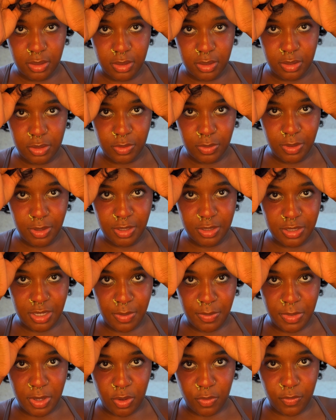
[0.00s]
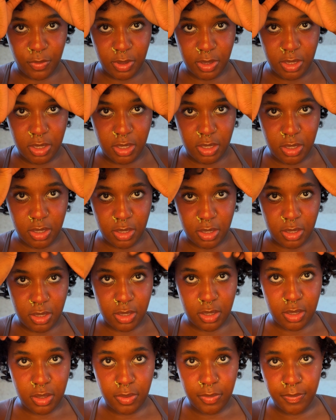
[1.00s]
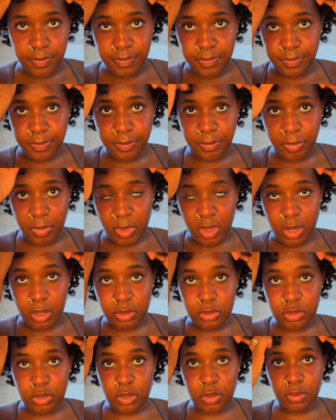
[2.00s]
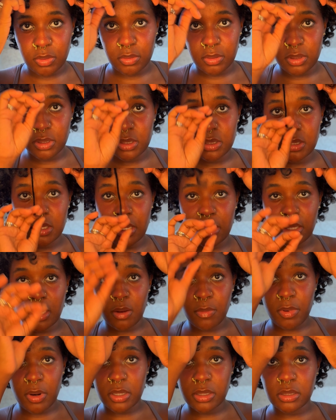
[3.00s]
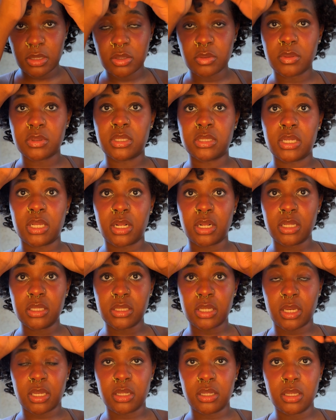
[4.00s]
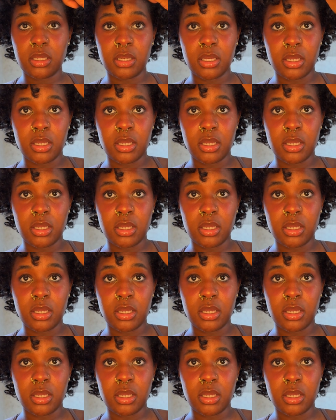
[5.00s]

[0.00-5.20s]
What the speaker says: This one has come out really good. So this takedown process was a 10 out of 10.